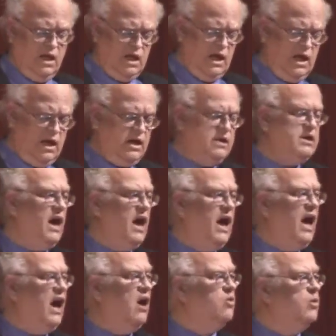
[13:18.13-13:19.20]
And
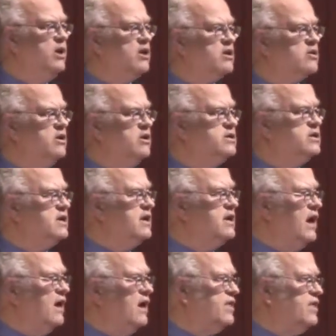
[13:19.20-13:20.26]
how we are going to
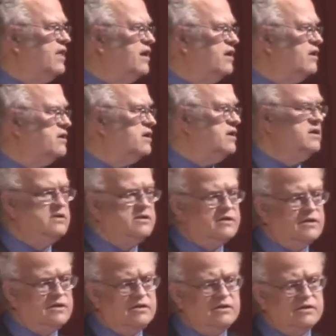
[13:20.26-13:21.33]
get there is
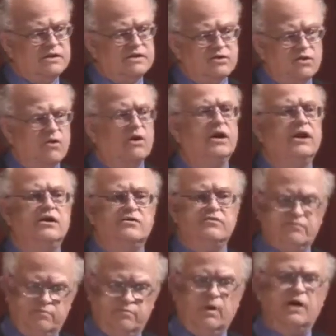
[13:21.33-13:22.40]
the story of
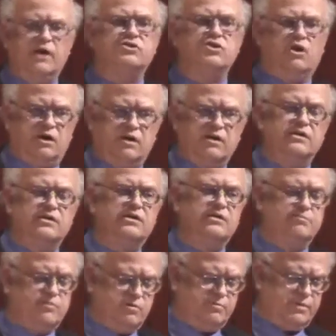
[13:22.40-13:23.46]
my talk. It's the
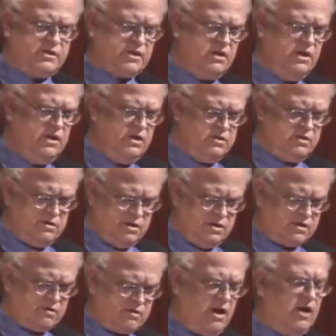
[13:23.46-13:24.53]
purpose to
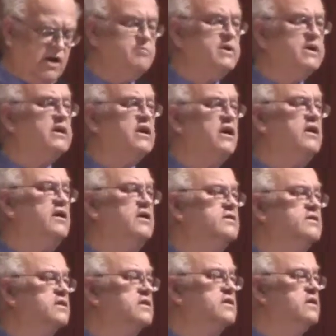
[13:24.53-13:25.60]
describe
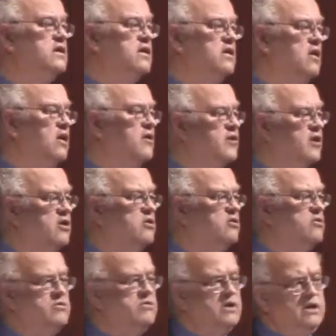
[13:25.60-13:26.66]
because
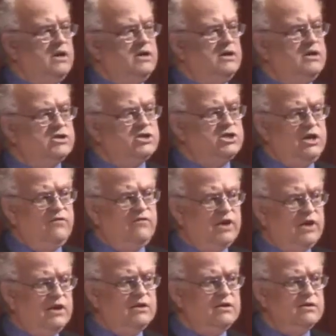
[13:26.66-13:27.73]
although in
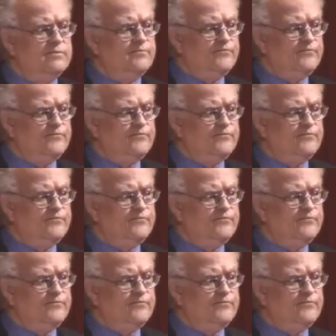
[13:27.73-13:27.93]
achieving